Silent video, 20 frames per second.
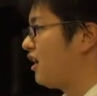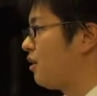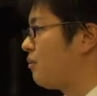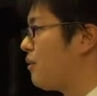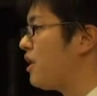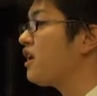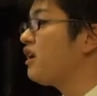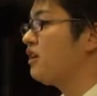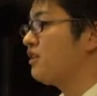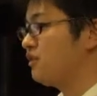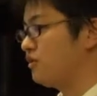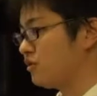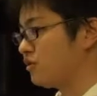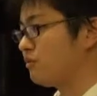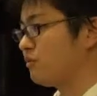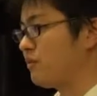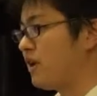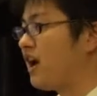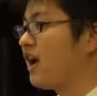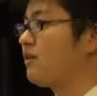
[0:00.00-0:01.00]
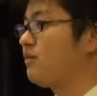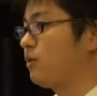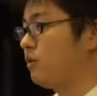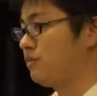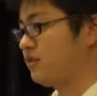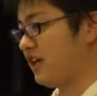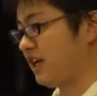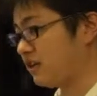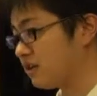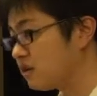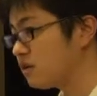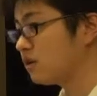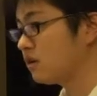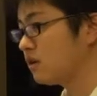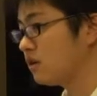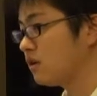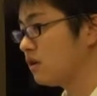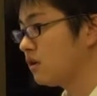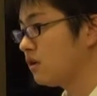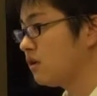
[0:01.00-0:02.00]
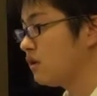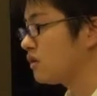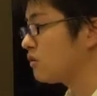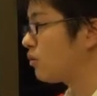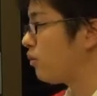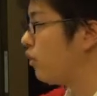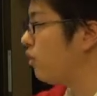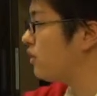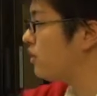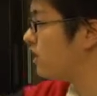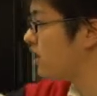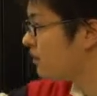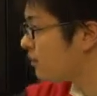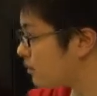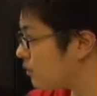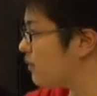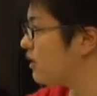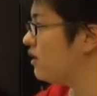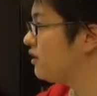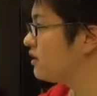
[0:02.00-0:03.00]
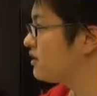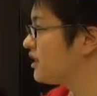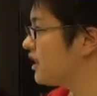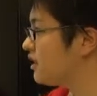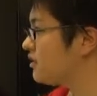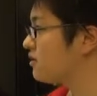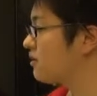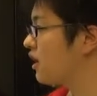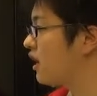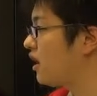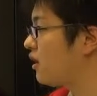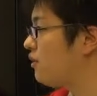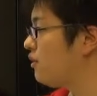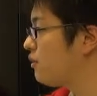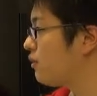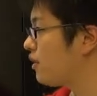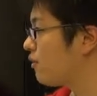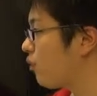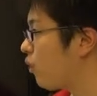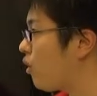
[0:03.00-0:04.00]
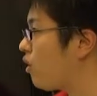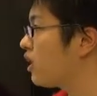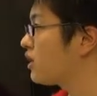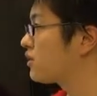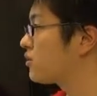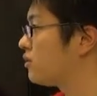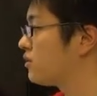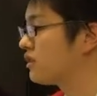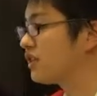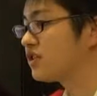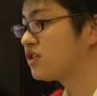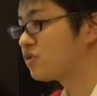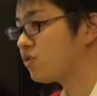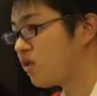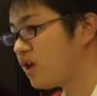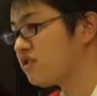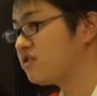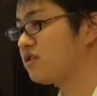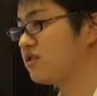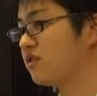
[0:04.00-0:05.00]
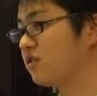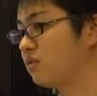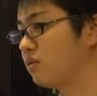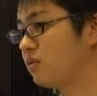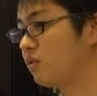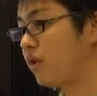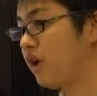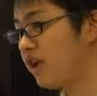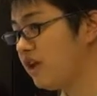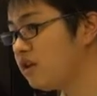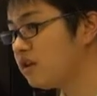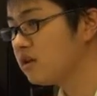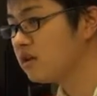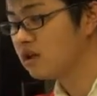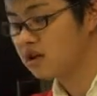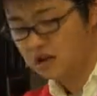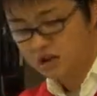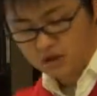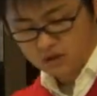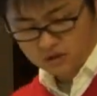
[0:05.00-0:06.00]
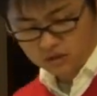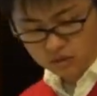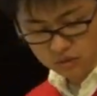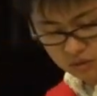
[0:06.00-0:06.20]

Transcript: mechanism behind of that? If we focus on the structural way, so